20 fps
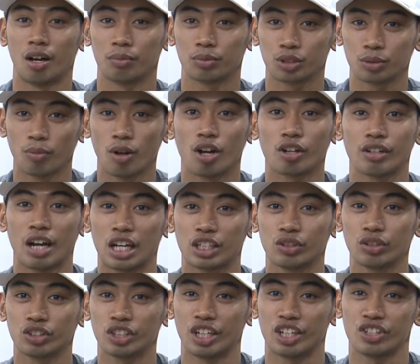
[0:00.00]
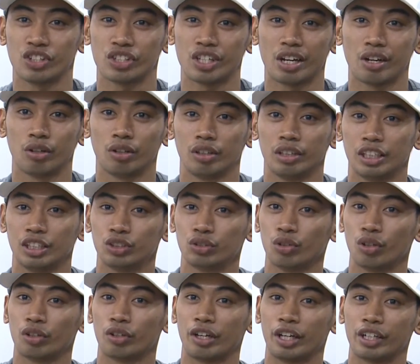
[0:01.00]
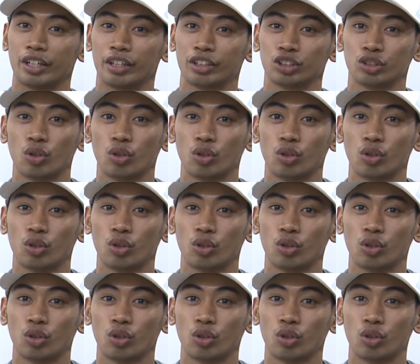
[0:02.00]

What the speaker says: small gradual changes that will lead to a greater